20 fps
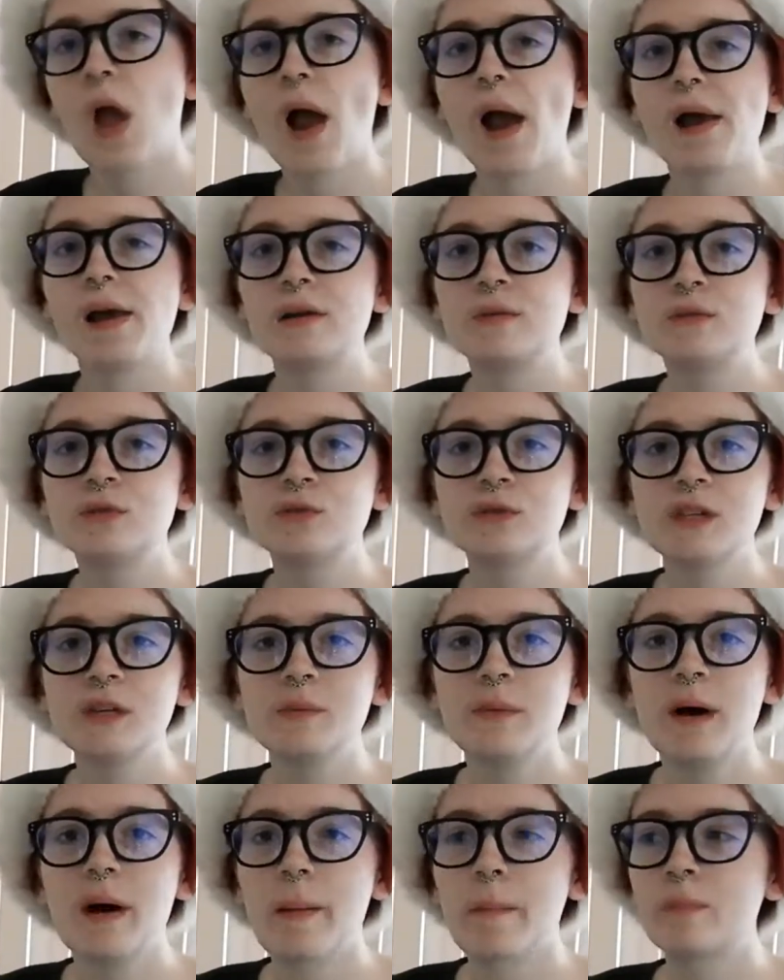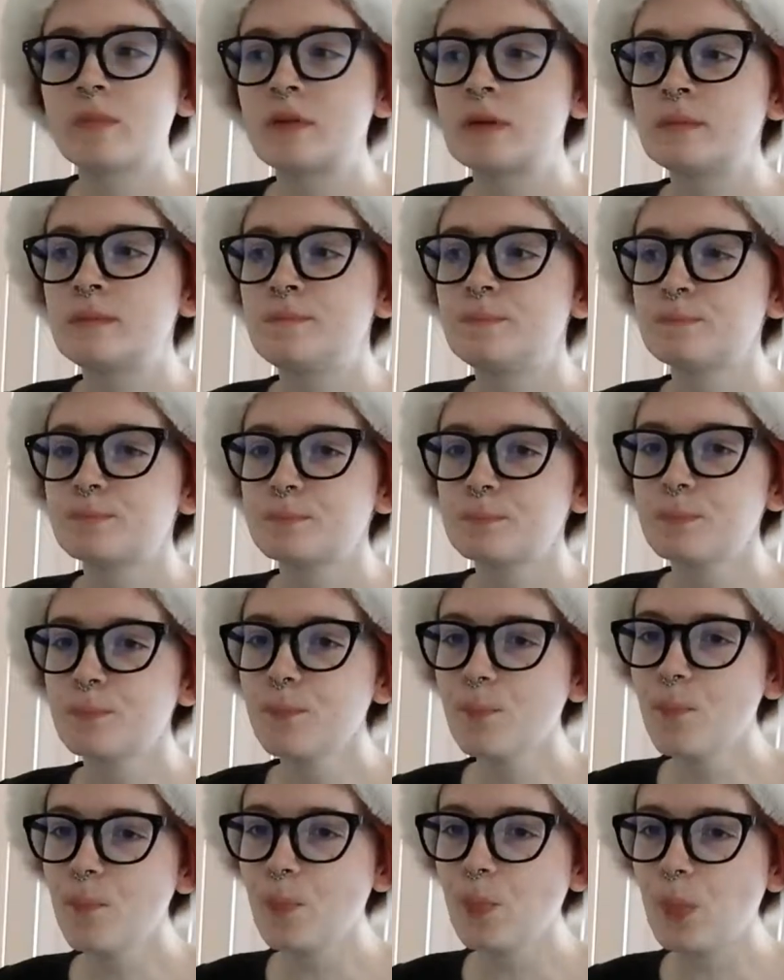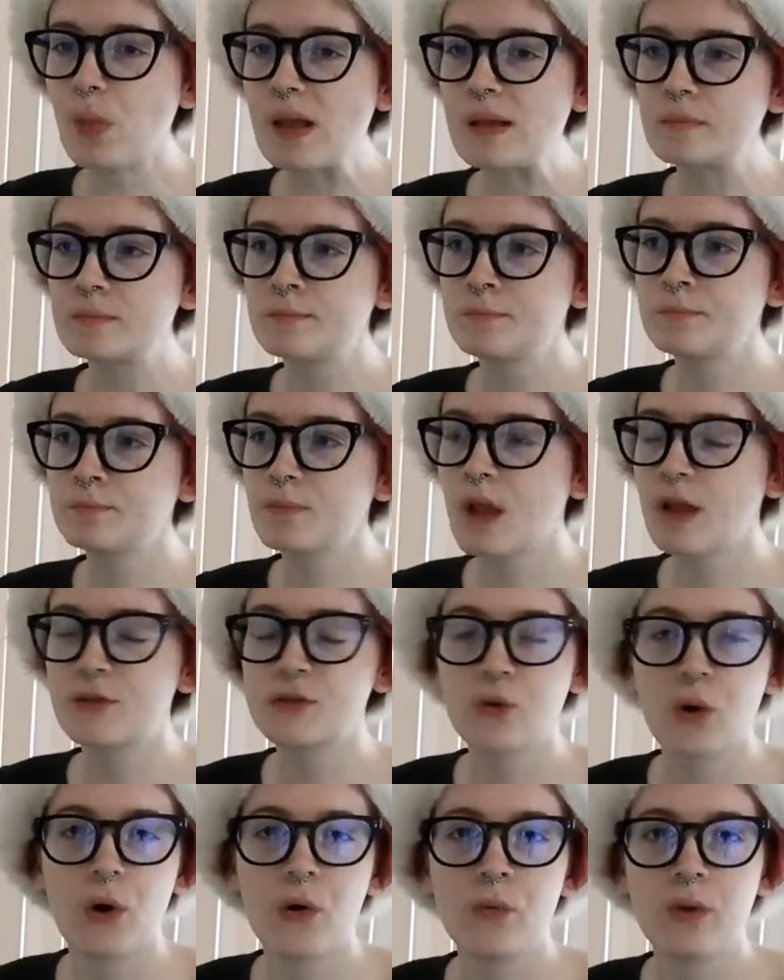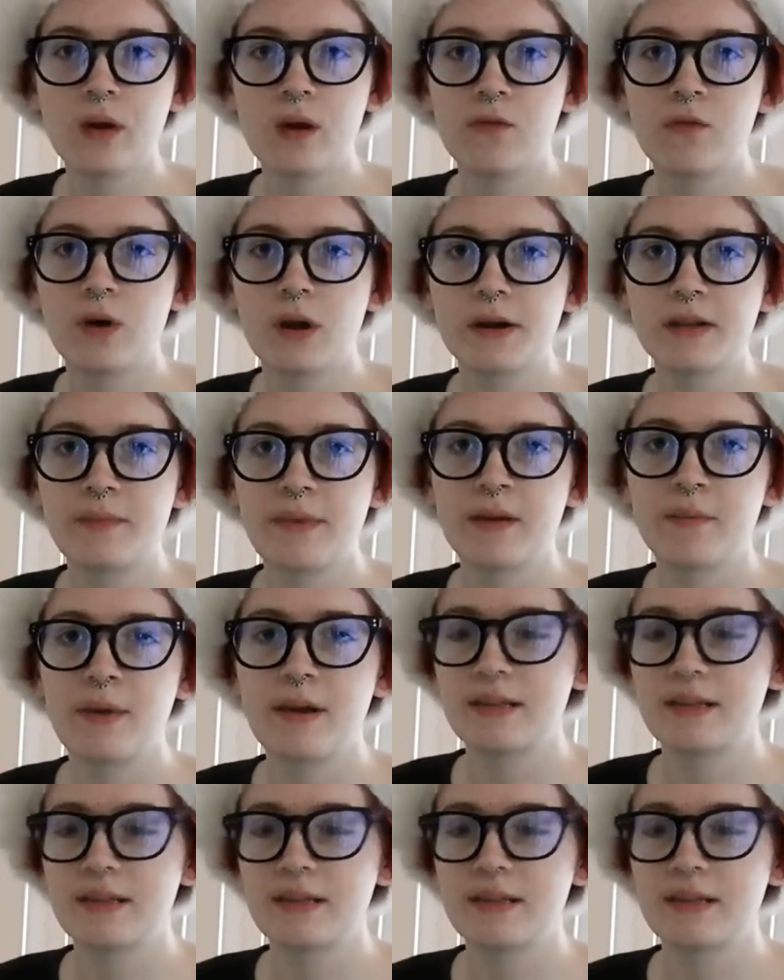And I was really bummed. And so all week I wanted to make